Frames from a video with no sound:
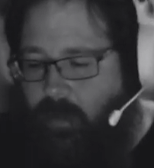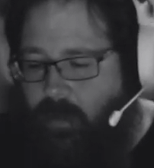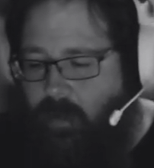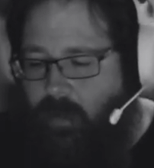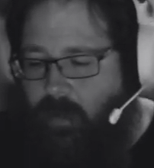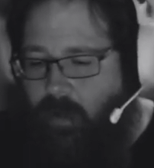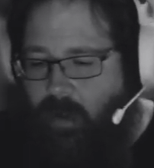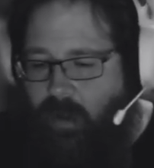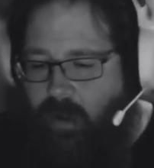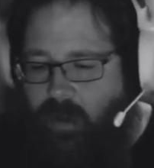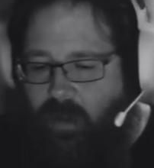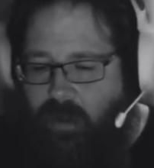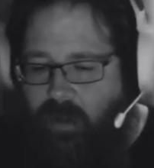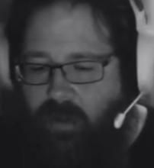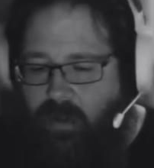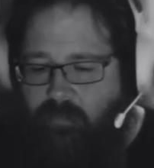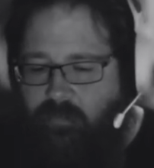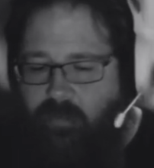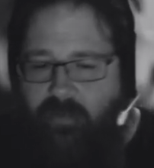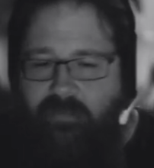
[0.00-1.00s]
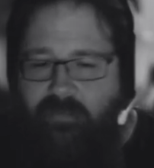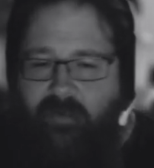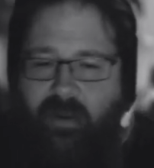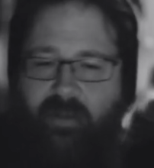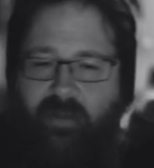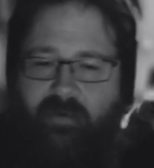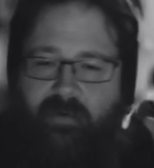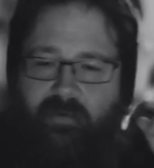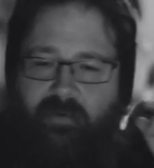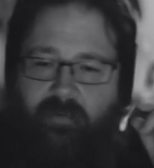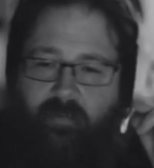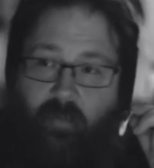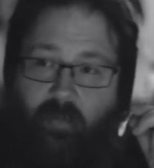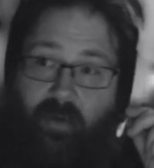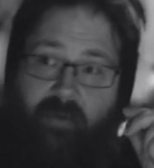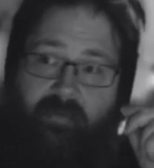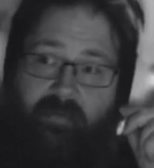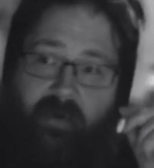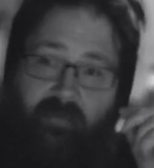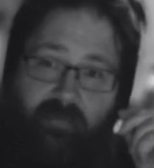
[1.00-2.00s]
one of our
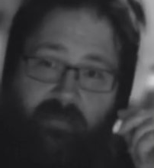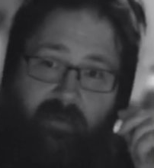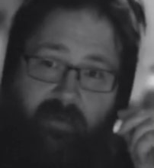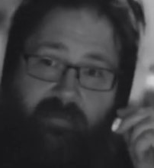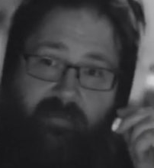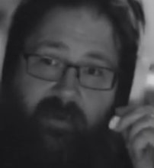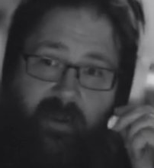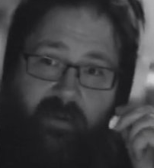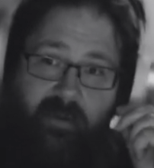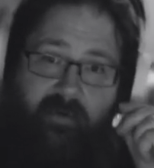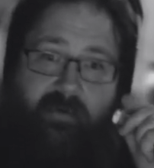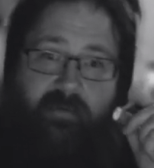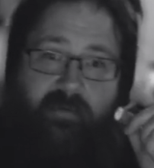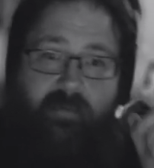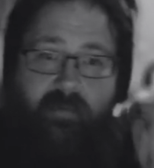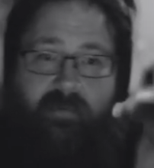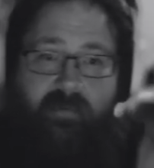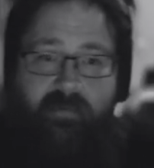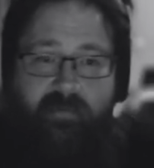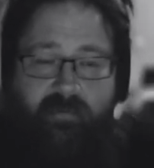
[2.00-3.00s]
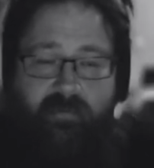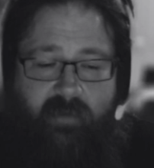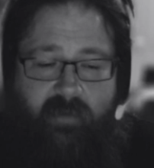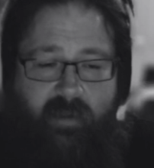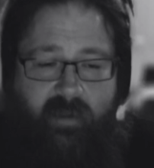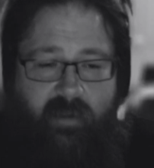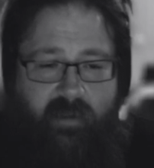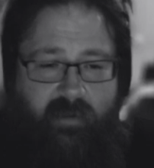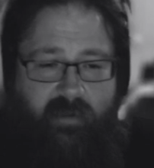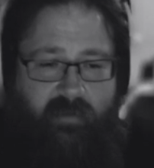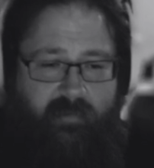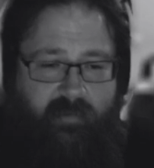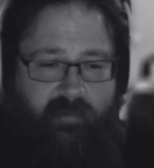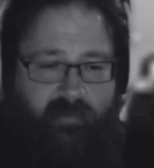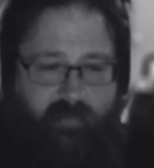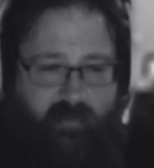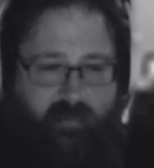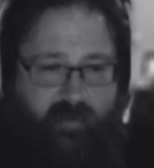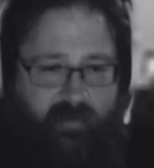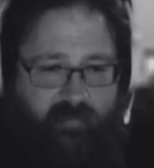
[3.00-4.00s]
forefathers was
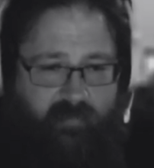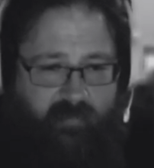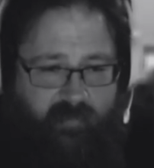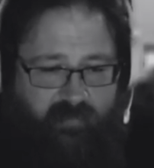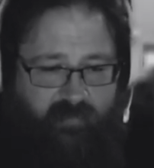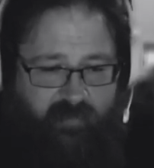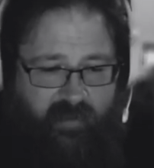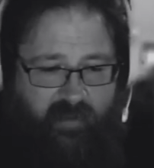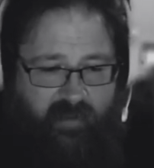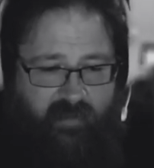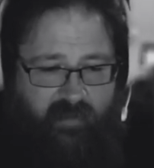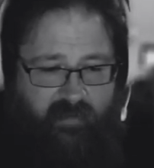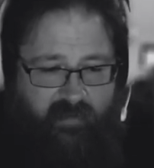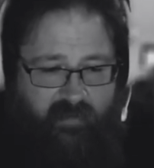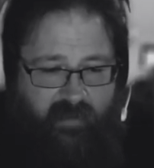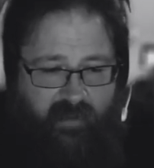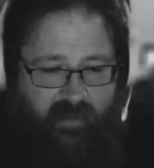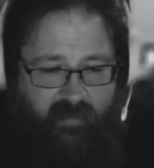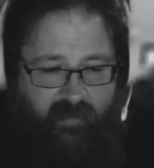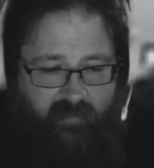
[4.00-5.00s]
notorious for saying that